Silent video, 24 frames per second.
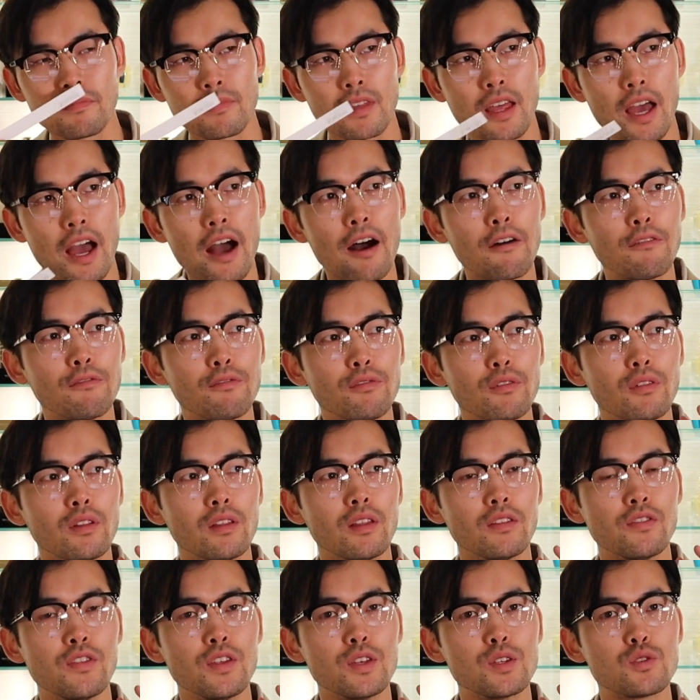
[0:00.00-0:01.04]
have
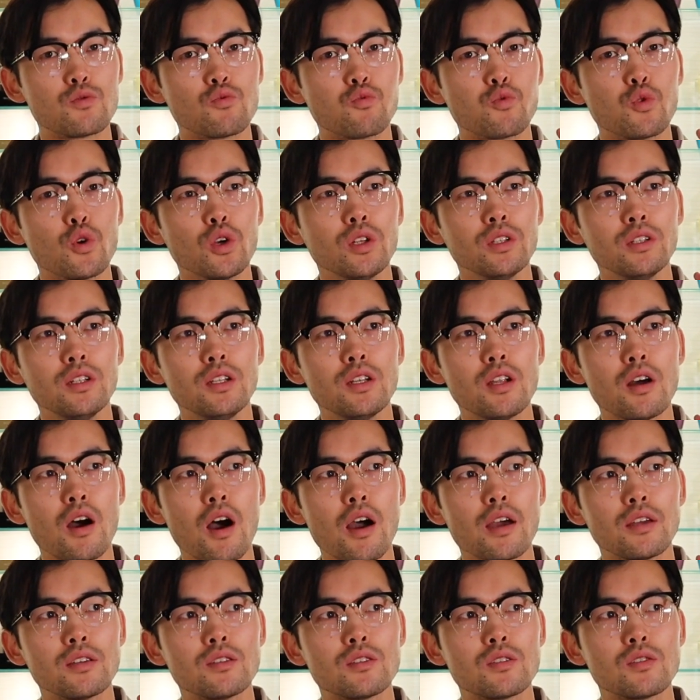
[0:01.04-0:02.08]
this really
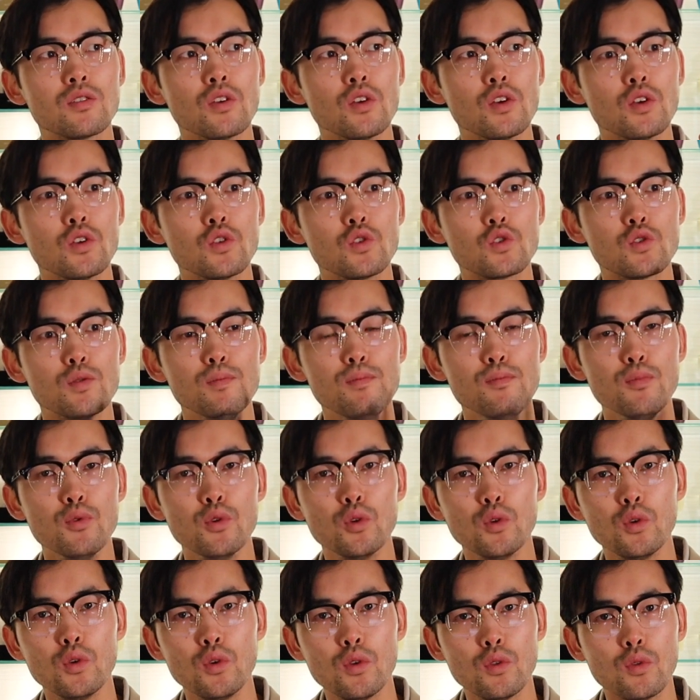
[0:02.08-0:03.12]
nice,
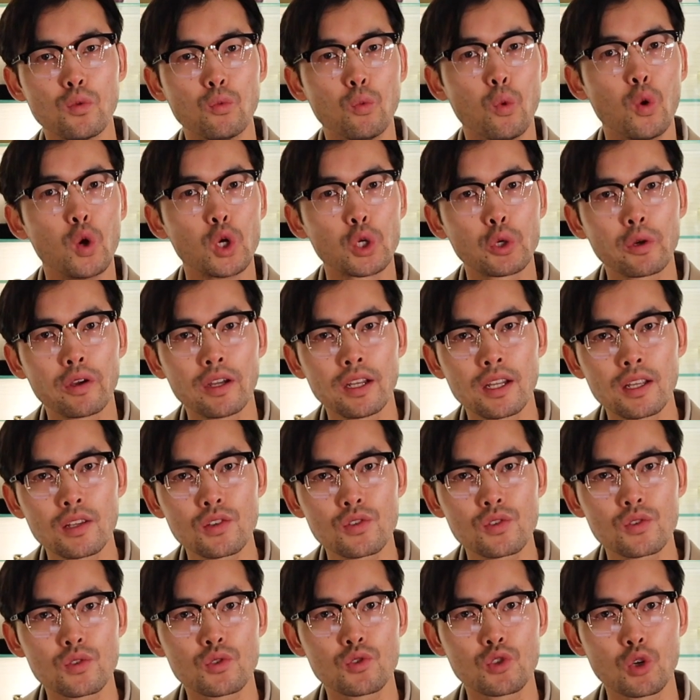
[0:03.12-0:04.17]
smooth
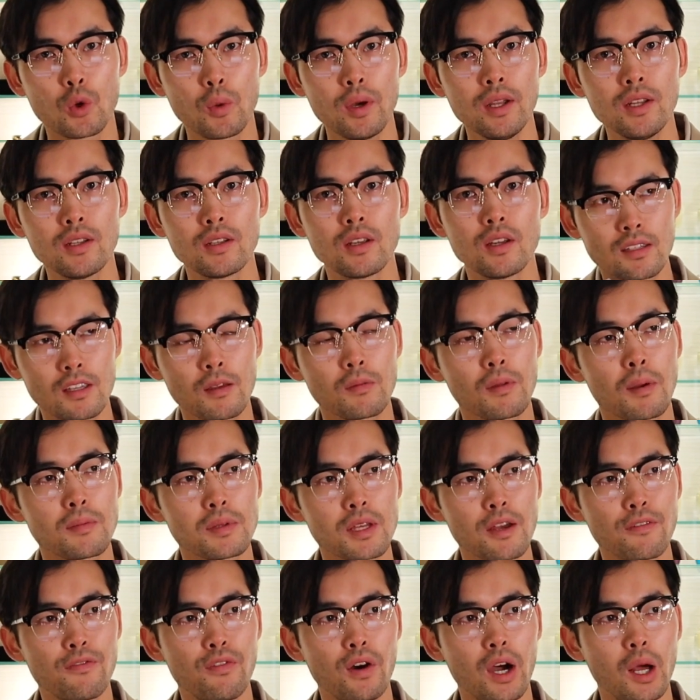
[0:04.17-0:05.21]
wateriness to it. Sometimes
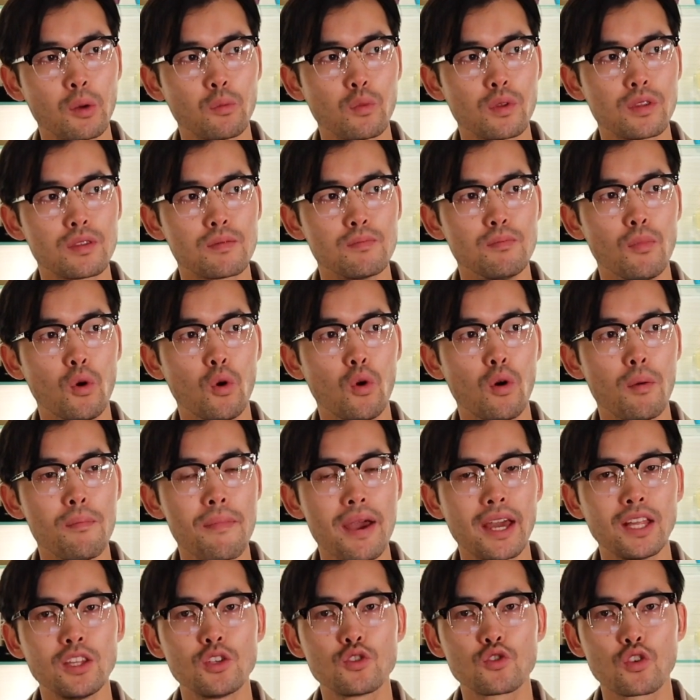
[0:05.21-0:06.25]
I find with more
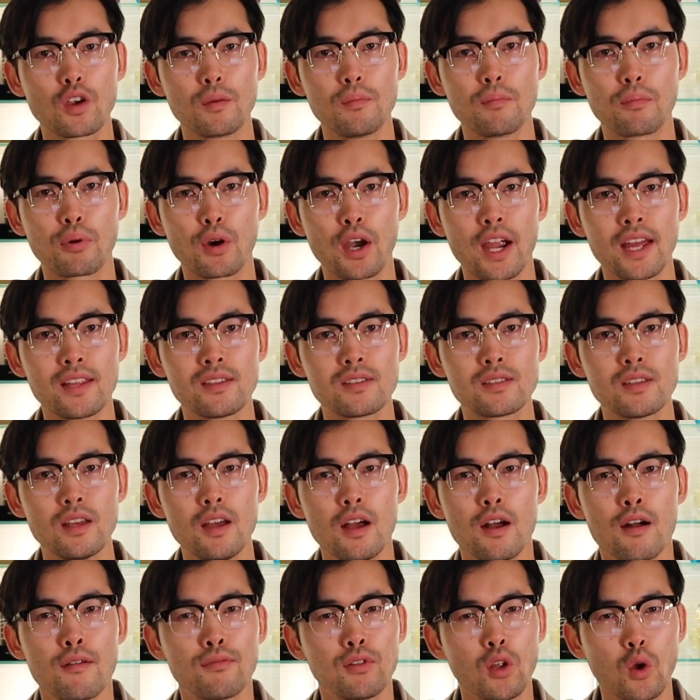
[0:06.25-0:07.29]
mainstream brands,
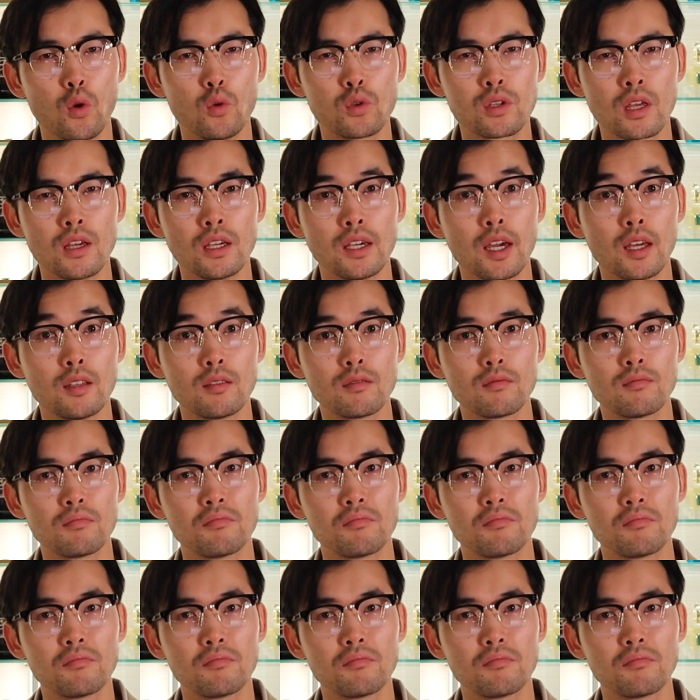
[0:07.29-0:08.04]
florals can get